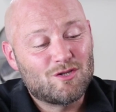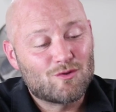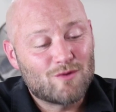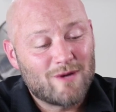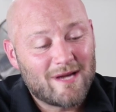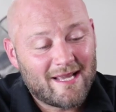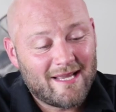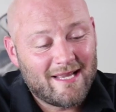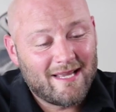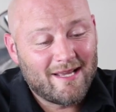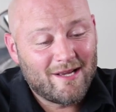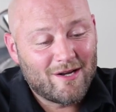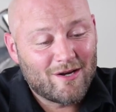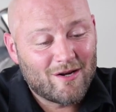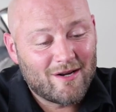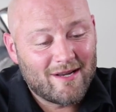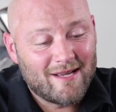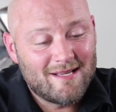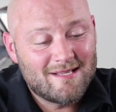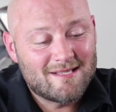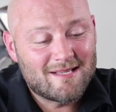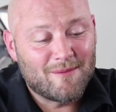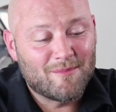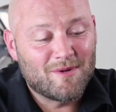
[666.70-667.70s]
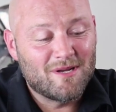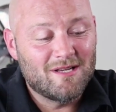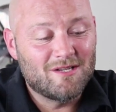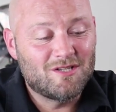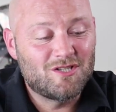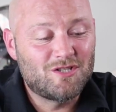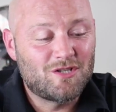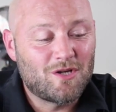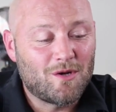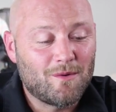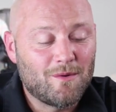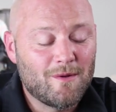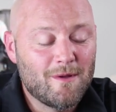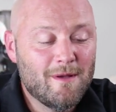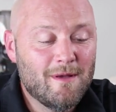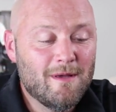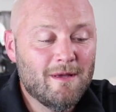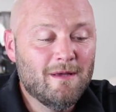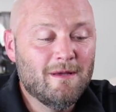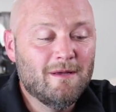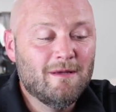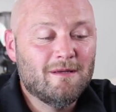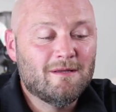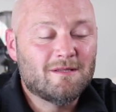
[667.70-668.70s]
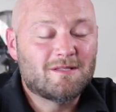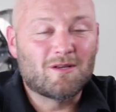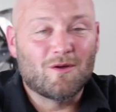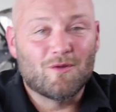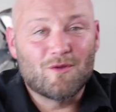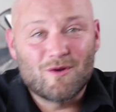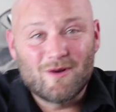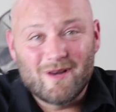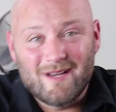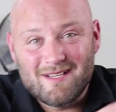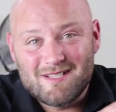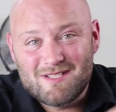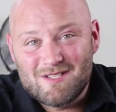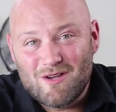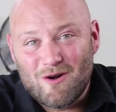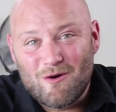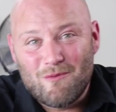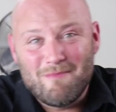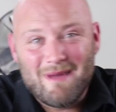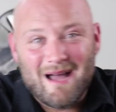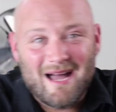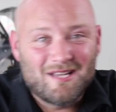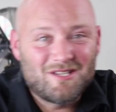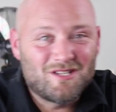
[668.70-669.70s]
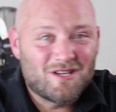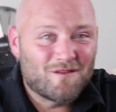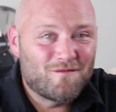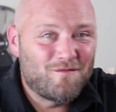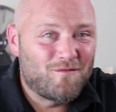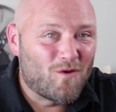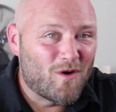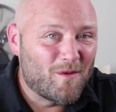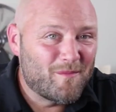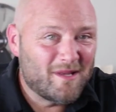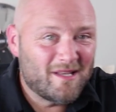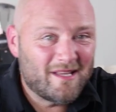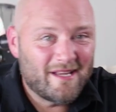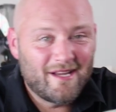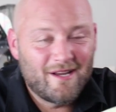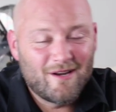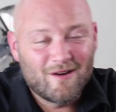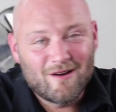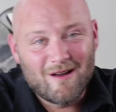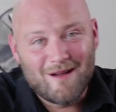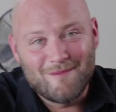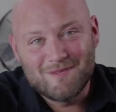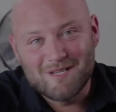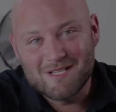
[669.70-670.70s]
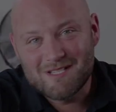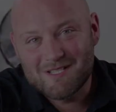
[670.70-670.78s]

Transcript: trick here is I'm going to show... So there is no magic formula here. I'm